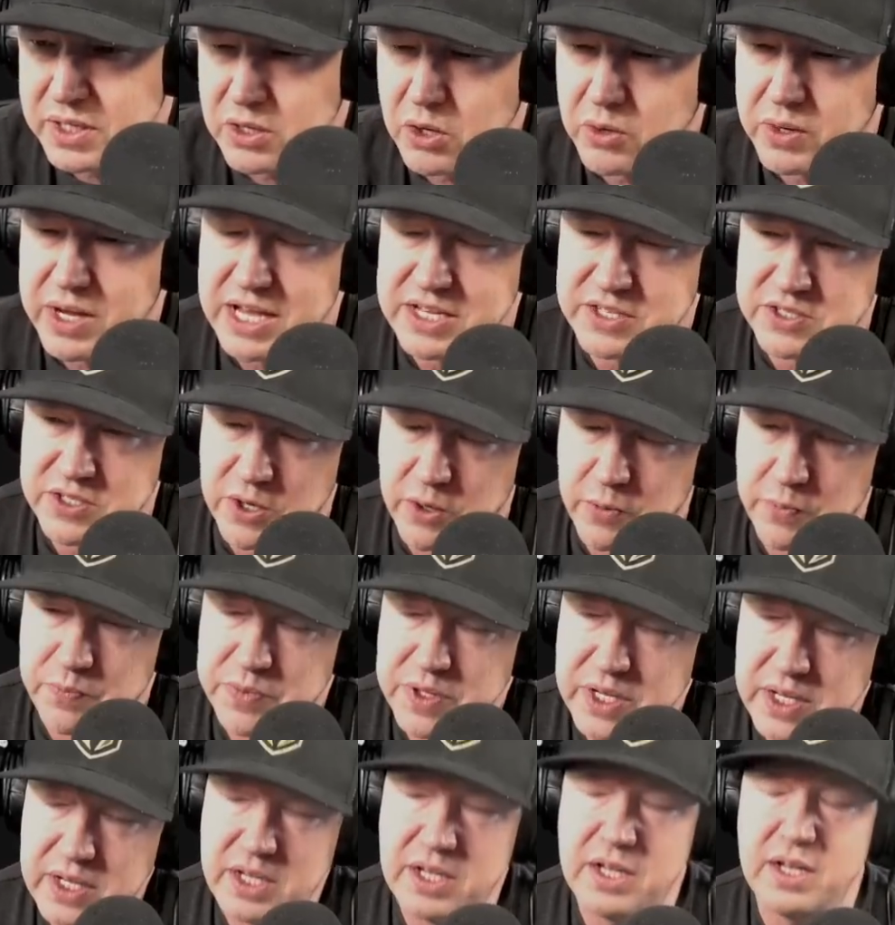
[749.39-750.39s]
Okay, so
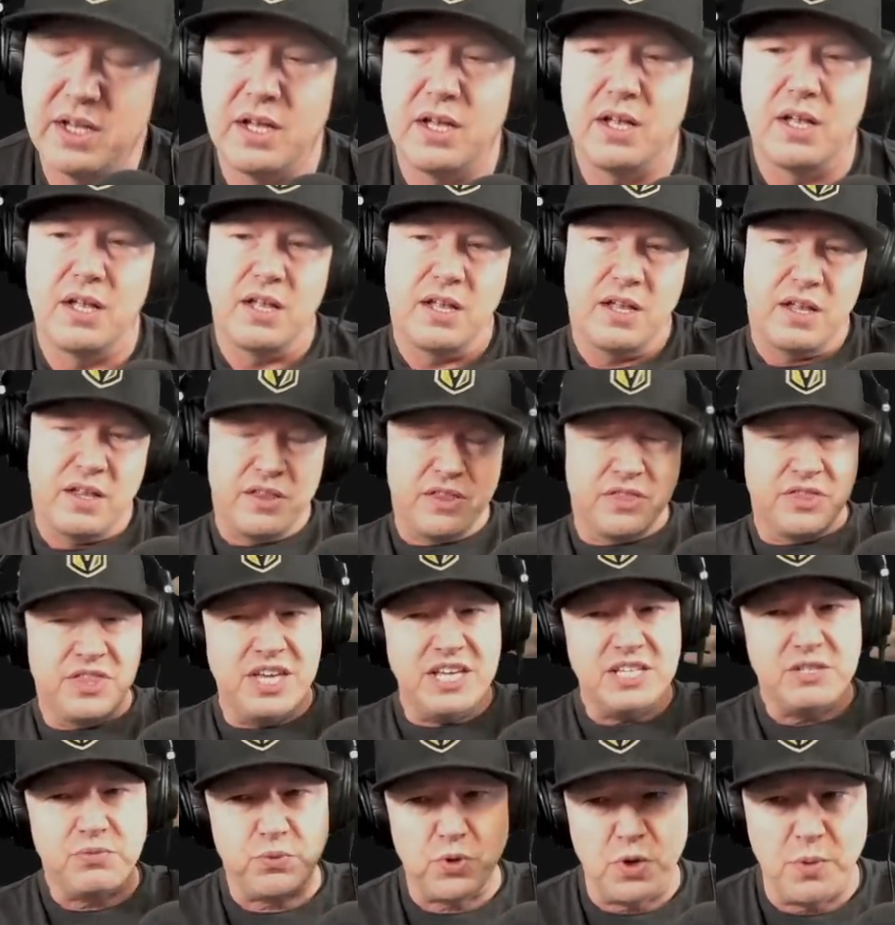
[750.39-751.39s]

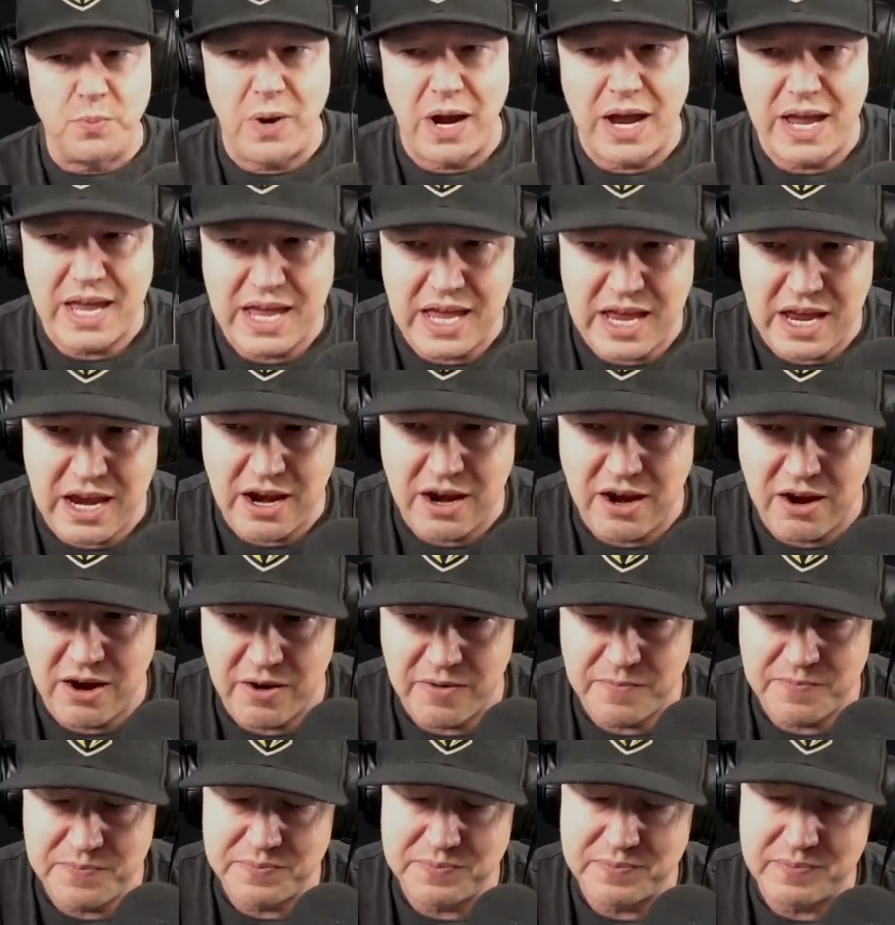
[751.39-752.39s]
this room right here